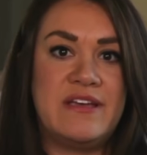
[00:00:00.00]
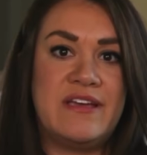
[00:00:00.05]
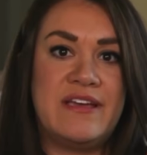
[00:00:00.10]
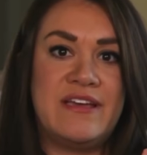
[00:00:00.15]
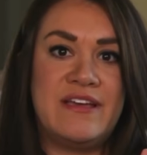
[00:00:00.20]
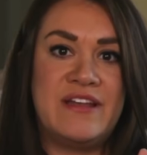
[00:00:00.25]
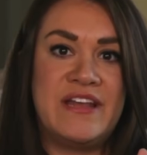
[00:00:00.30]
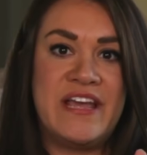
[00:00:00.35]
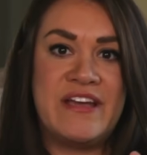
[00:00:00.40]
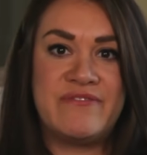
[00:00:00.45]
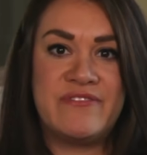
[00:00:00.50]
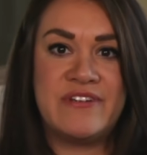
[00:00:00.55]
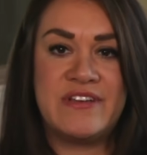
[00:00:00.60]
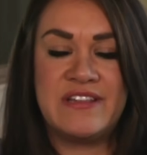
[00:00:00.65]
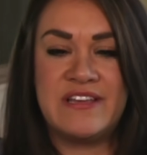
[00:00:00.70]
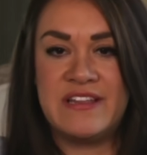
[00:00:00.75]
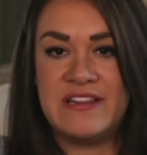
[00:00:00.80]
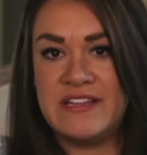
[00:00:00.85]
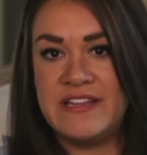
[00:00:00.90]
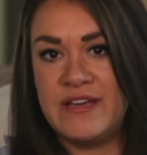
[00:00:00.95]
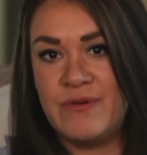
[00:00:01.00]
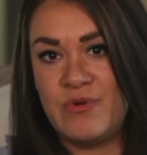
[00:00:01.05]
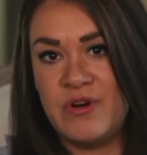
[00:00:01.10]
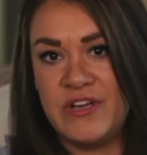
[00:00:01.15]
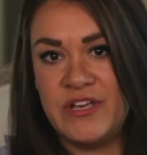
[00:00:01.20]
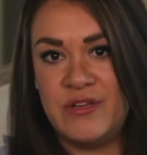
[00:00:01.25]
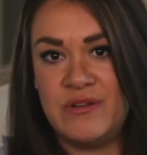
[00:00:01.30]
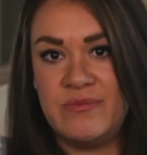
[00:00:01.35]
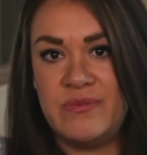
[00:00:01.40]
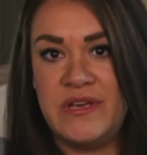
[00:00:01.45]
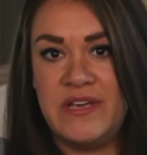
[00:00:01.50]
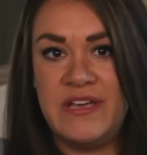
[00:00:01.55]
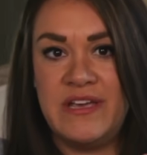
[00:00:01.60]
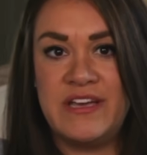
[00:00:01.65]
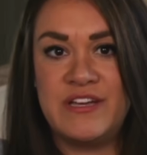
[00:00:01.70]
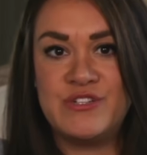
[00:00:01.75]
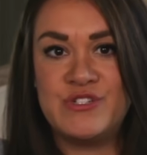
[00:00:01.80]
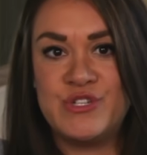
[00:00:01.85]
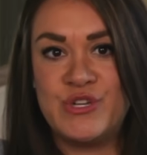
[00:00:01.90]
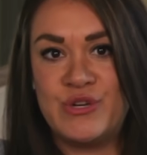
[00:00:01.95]
and everything that they want you to be
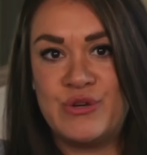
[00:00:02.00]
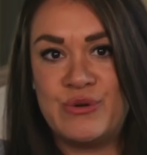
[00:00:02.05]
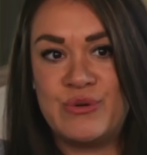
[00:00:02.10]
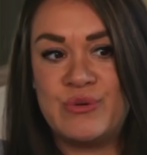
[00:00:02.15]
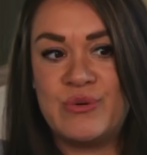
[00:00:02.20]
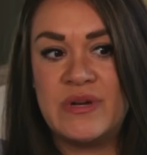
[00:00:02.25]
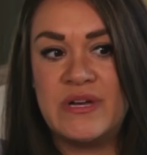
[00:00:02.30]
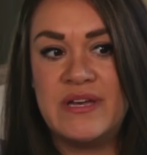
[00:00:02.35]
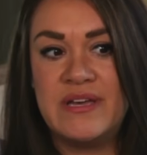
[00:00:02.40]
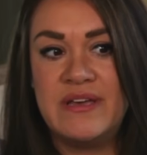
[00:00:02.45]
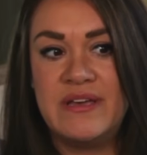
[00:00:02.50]
and do.